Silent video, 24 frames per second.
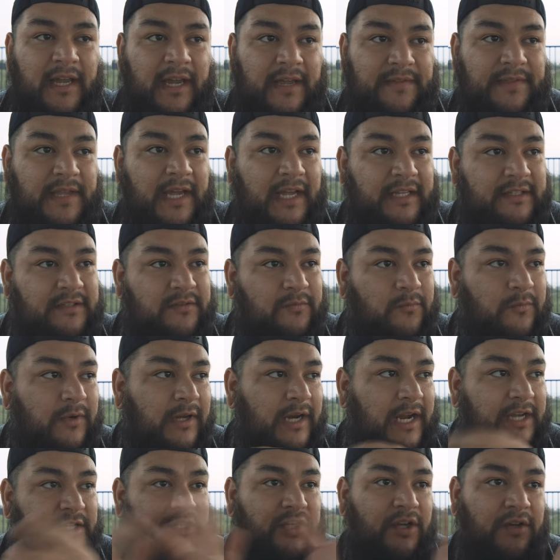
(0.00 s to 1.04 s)
And that's
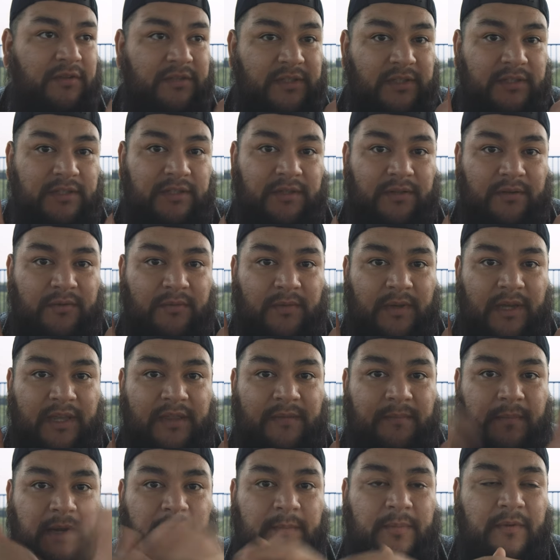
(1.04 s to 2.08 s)
what I chose to do
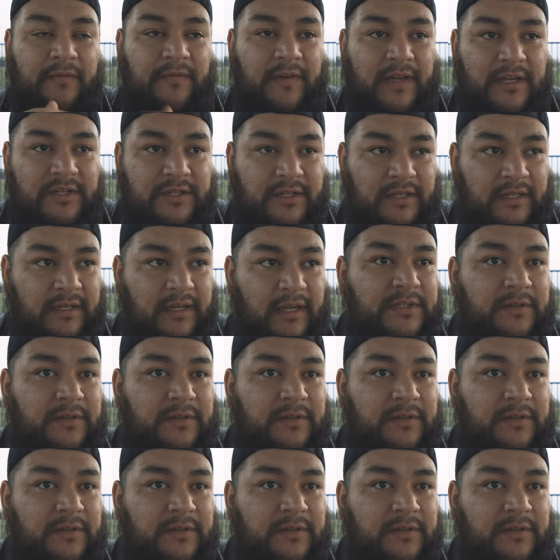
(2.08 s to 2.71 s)
with my profession.